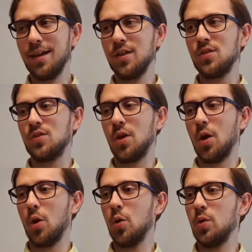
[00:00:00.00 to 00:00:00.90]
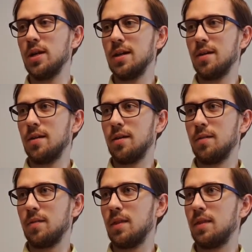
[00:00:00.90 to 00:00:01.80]
So
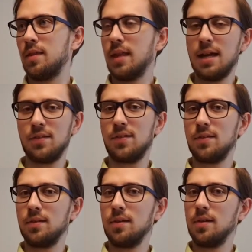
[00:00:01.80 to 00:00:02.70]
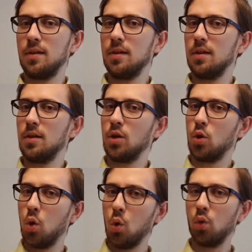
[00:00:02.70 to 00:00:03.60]
that's
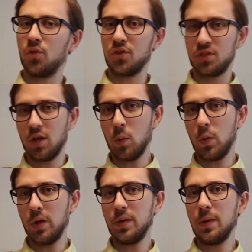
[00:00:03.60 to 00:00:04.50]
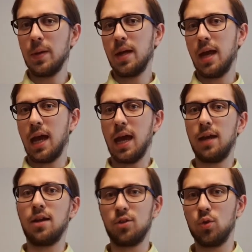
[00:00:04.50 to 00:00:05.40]
cool for someone
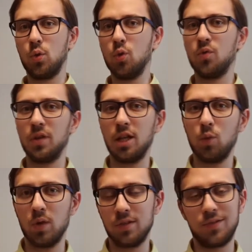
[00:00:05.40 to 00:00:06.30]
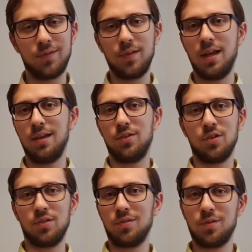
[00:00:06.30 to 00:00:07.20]
and not so cool for the other ones. It's
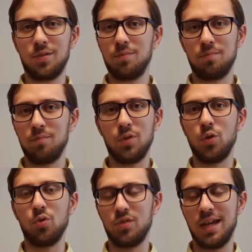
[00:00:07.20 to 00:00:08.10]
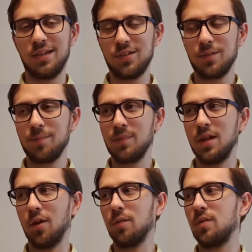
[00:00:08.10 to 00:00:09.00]
just your taste here.